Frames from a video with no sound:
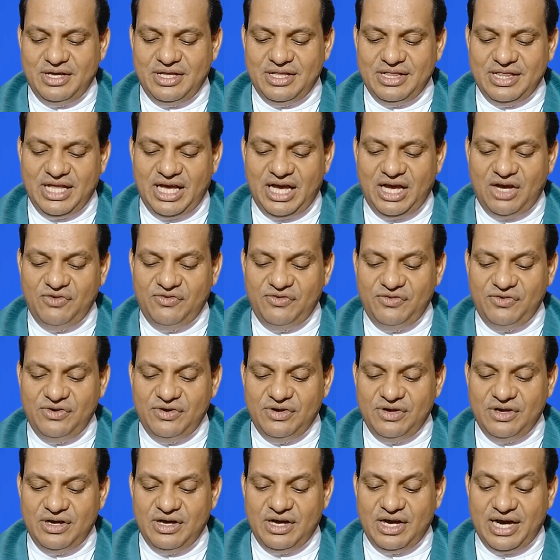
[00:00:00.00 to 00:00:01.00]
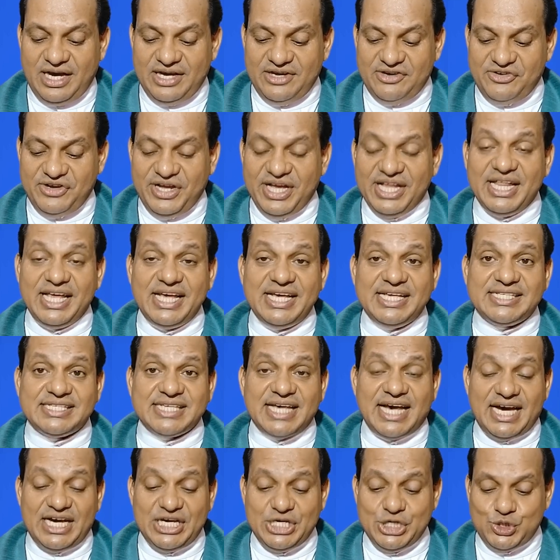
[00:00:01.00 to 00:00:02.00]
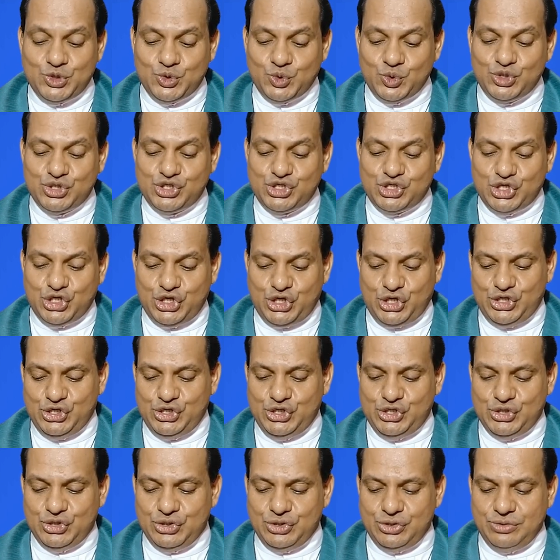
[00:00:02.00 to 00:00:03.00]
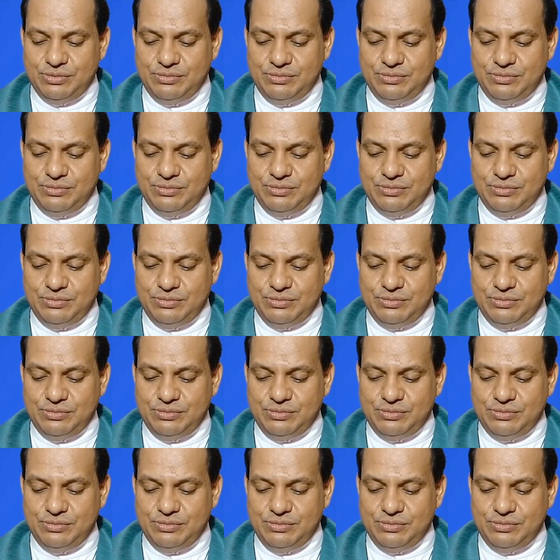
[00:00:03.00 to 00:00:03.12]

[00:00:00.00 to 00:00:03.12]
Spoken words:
Now I realize I should change.